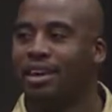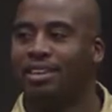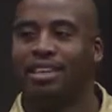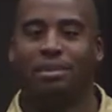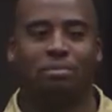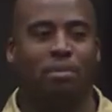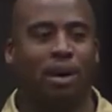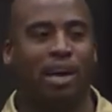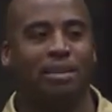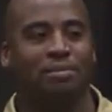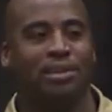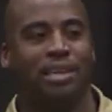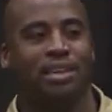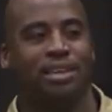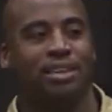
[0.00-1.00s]
They brought
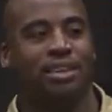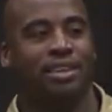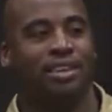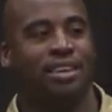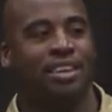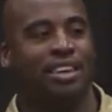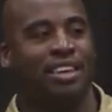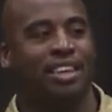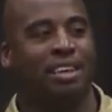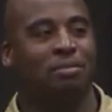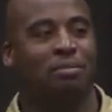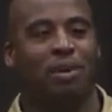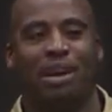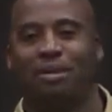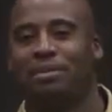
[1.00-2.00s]
me in. They
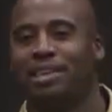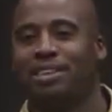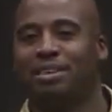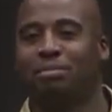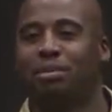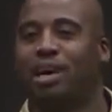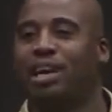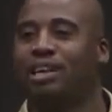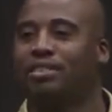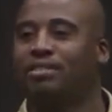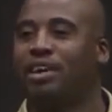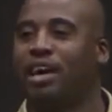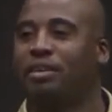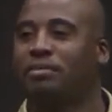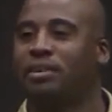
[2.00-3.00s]
brought me into Brian's
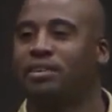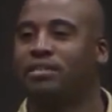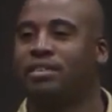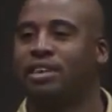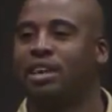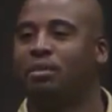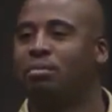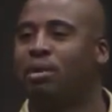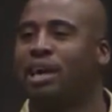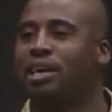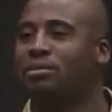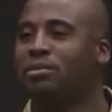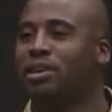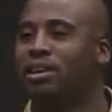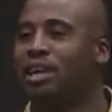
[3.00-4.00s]
office. Brian
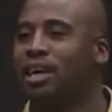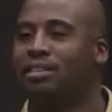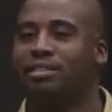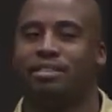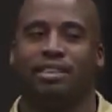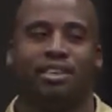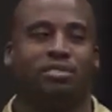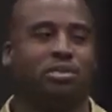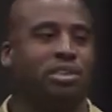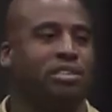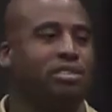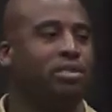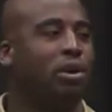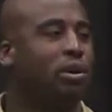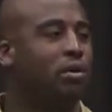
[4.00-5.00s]
realizes I tricked
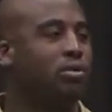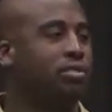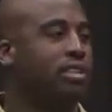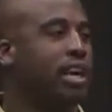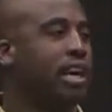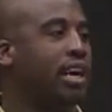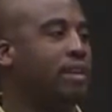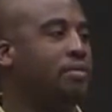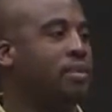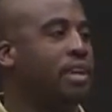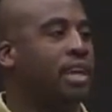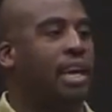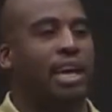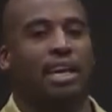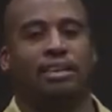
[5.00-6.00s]
his whole staff,
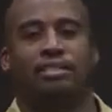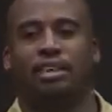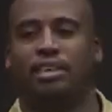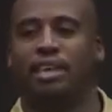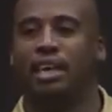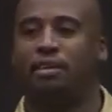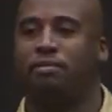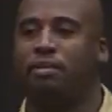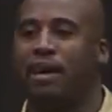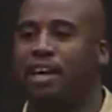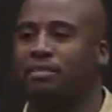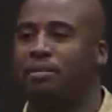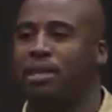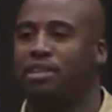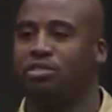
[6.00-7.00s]
and he said, You got
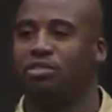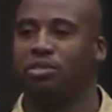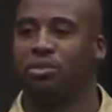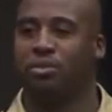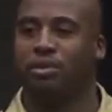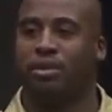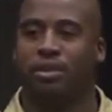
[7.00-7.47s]
five minutes, shoot.